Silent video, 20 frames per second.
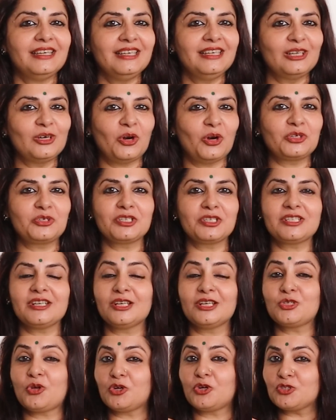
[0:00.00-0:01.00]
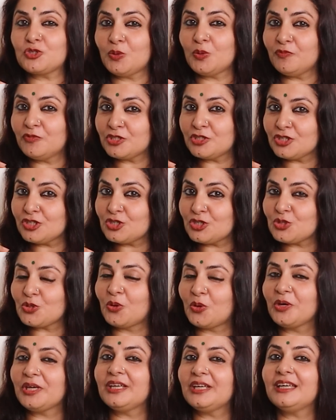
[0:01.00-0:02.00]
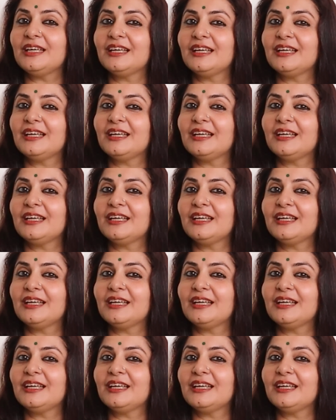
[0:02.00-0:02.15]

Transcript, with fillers: In Lord Krishna's horoscope, which is showing